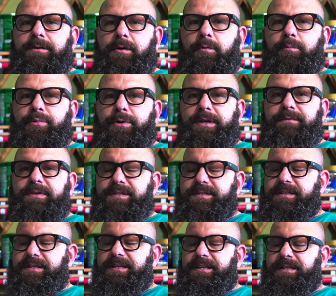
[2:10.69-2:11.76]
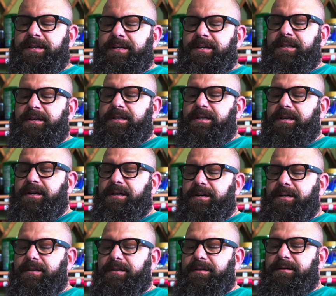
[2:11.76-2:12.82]
know previously,
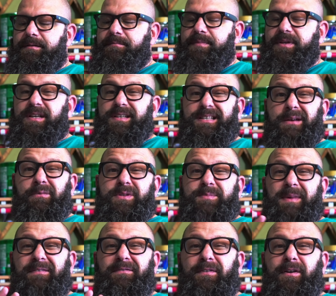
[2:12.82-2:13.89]
because that was my